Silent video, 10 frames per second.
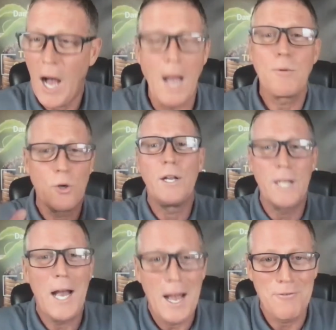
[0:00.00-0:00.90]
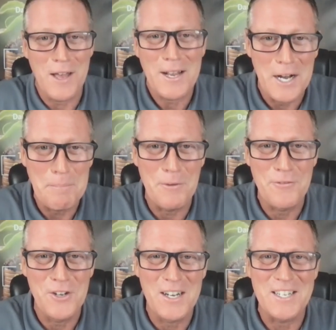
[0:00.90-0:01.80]
I'm going to have that cup
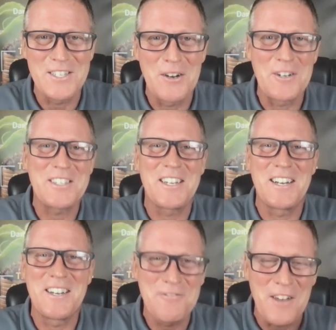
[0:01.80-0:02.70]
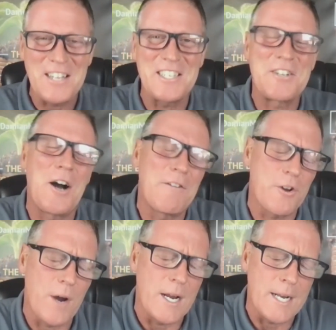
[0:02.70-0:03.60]
of Dunkin' Donuts uh, fancy
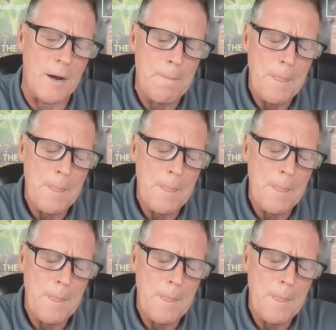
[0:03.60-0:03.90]
coffee right now.